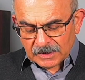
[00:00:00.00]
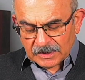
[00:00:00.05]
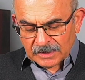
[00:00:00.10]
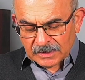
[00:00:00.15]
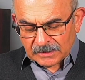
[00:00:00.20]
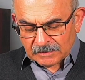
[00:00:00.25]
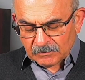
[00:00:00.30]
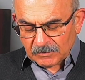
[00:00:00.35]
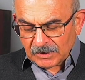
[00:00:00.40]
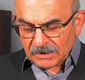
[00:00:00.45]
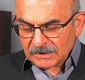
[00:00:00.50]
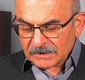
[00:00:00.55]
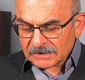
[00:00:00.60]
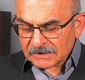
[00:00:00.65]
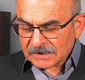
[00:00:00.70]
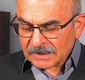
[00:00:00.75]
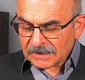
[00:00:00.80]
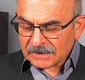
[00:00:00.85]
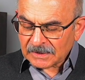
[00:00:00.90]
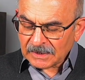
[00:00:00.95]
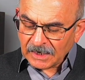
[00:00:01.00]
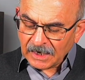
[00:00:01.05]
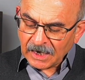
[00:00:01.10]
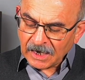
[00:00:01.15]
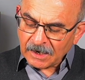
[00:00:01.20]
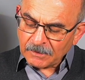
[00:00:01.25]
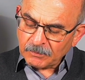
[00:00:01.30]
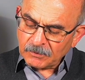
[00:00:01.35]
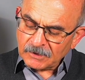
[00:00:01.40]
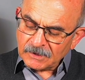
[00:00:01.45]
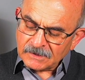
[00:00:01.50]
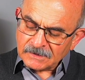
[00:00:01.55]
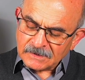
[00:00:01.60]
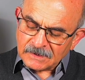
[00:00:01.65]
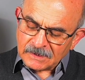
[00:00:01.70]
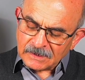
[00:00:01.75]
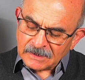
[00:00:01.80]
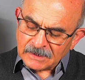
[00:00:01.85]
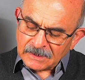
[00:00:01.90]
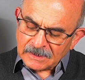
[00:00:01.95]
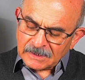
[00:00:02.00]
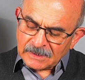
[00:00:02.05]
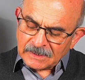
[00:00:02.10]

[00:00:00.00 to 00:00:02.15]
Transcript: It means that the happiness and